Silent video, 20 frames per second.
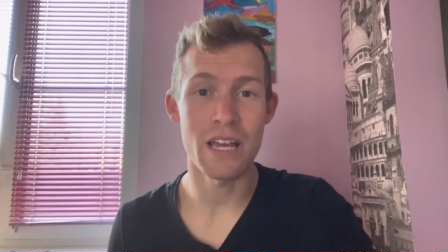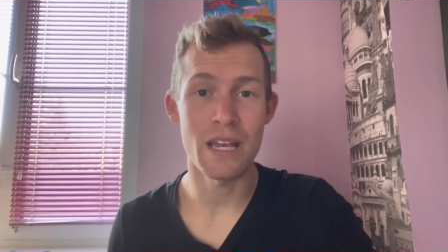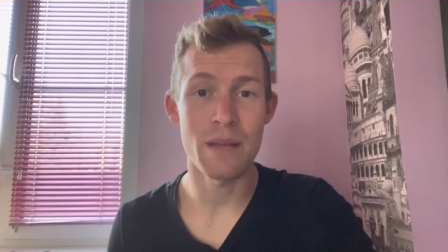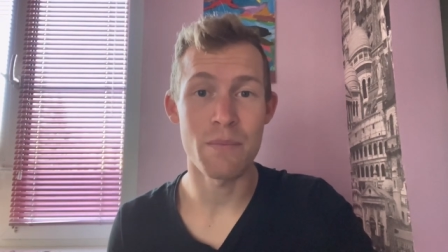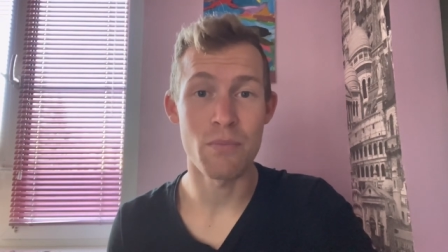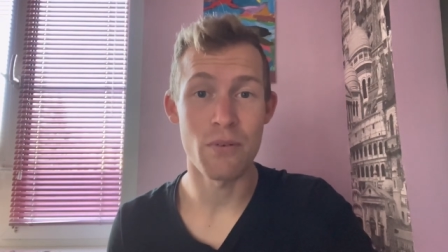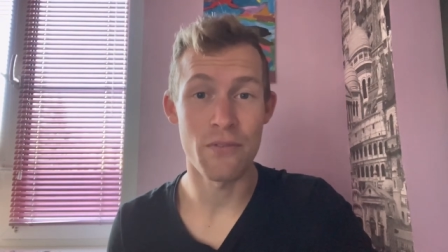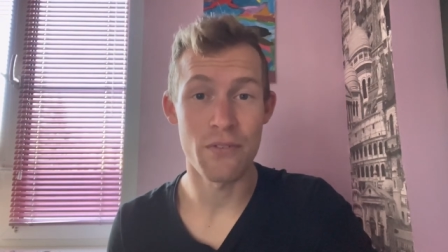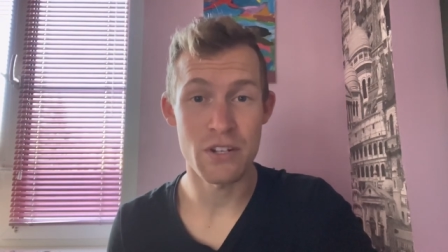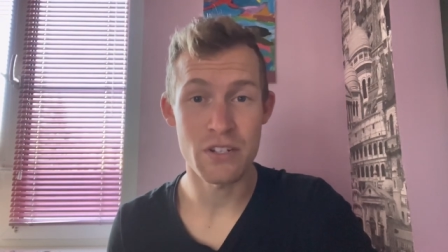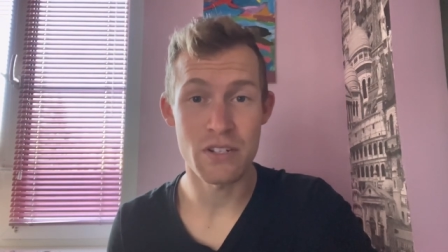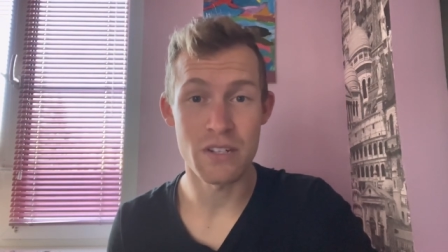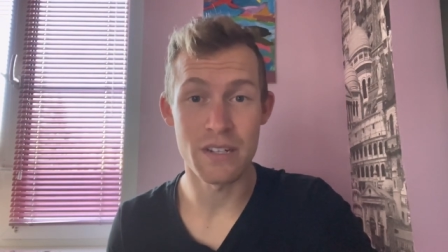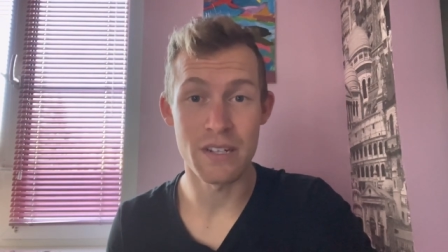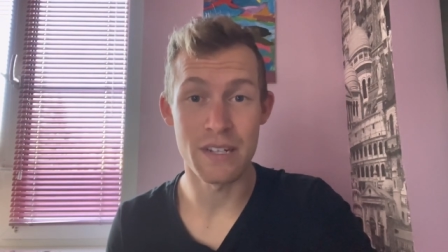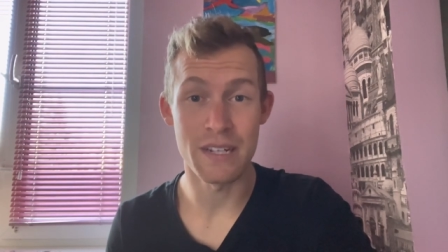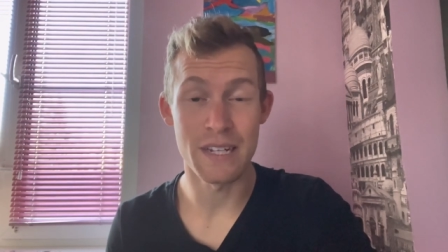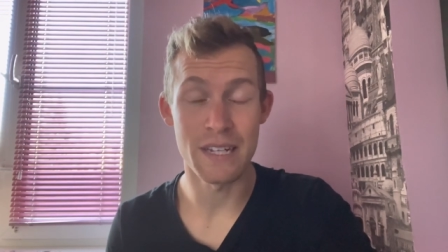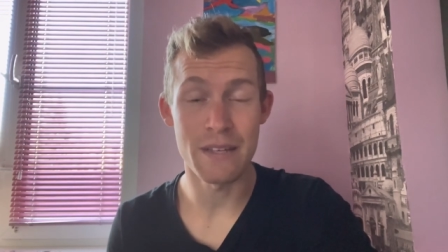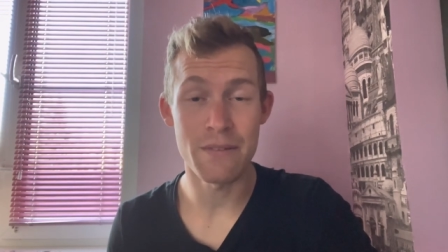a professional
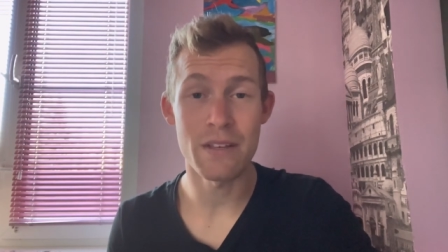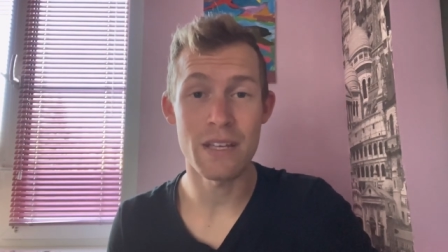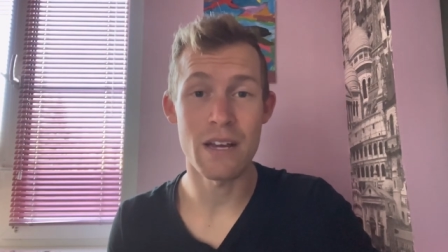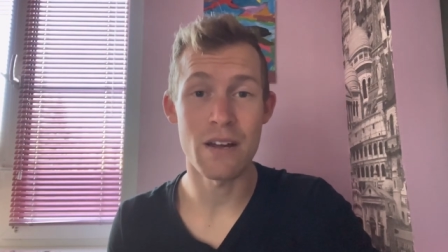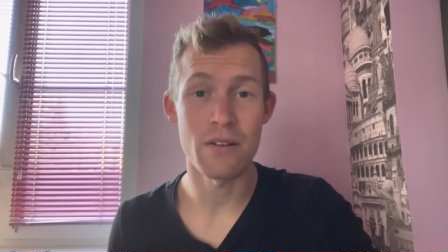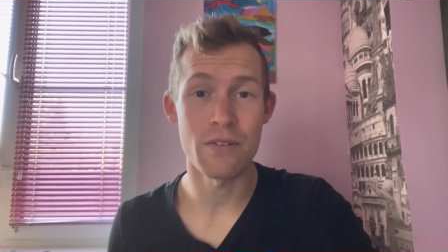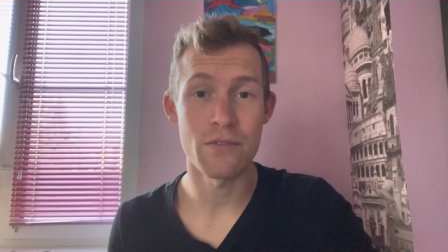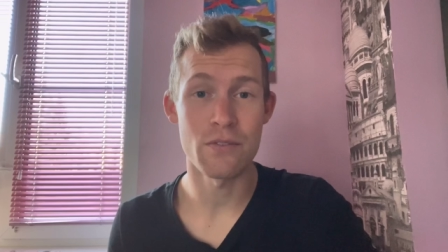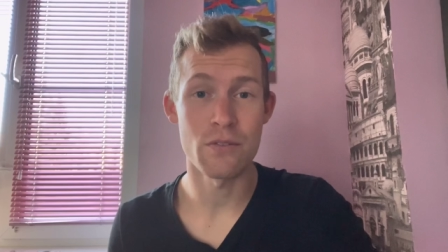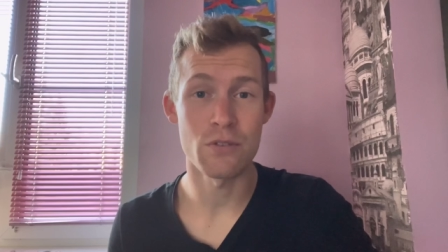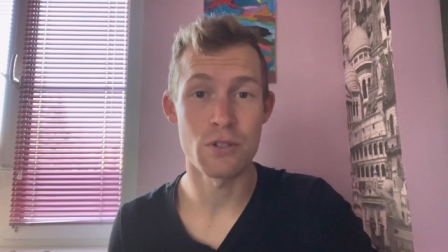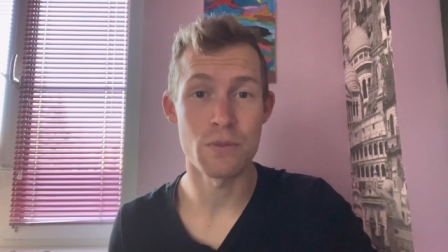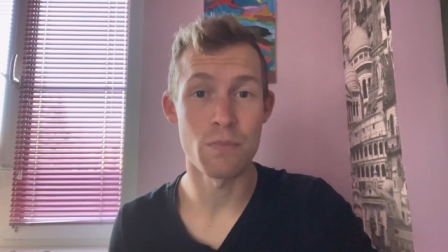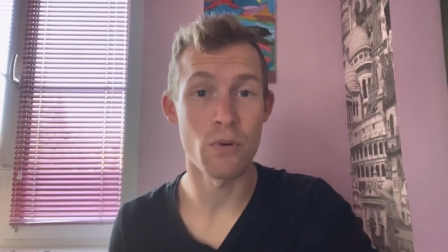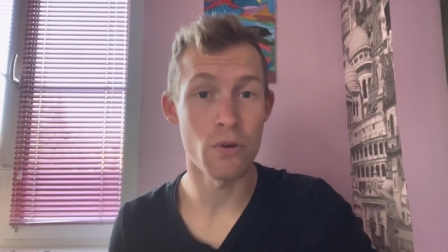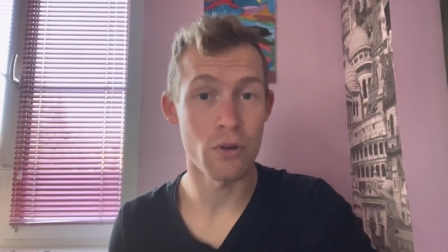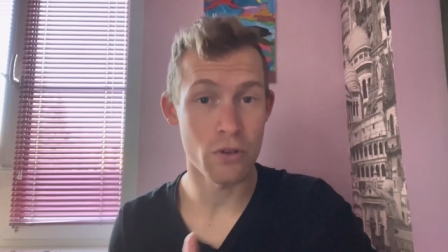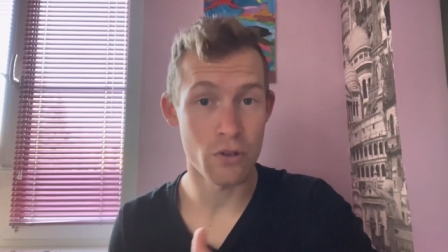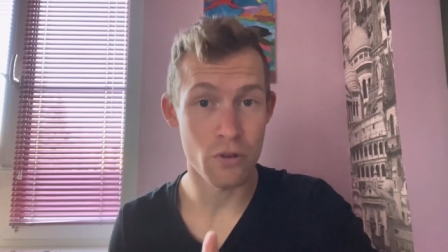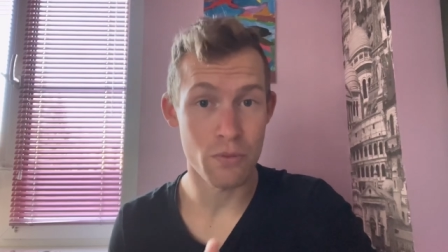living out of your sport,